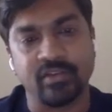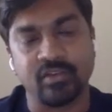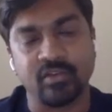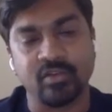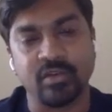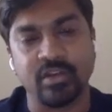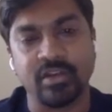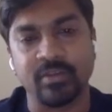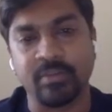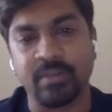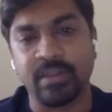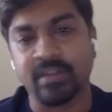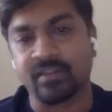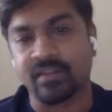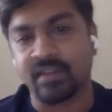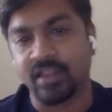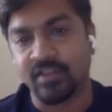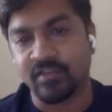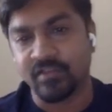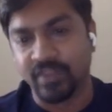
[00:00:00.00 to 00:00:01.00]
So it makes
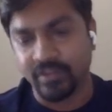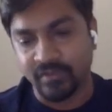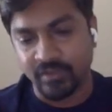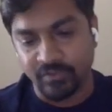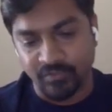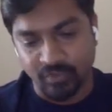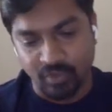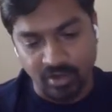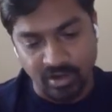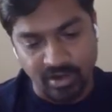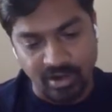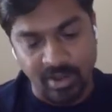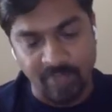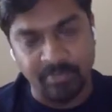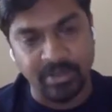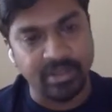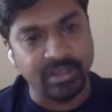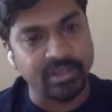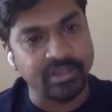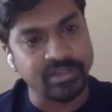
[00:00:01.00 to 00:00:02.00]
life easy for our
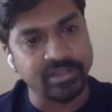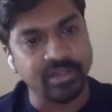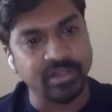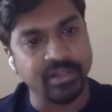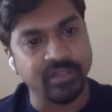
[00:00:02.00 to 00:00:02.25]
application